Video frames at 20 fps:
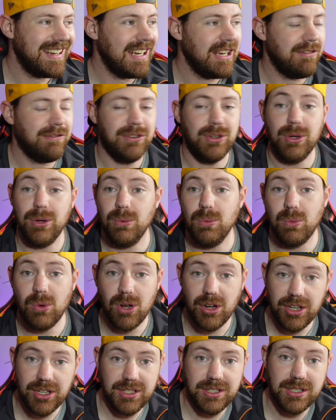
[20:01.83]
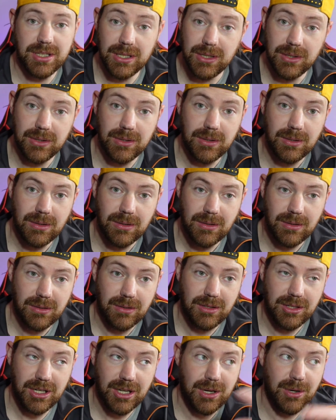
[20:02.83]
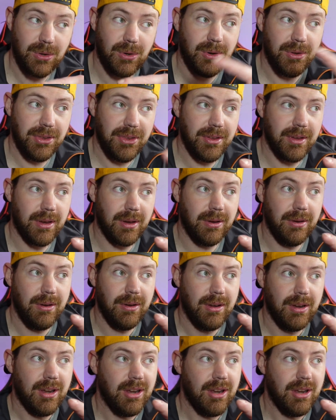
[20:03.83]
if you wanted to, you could also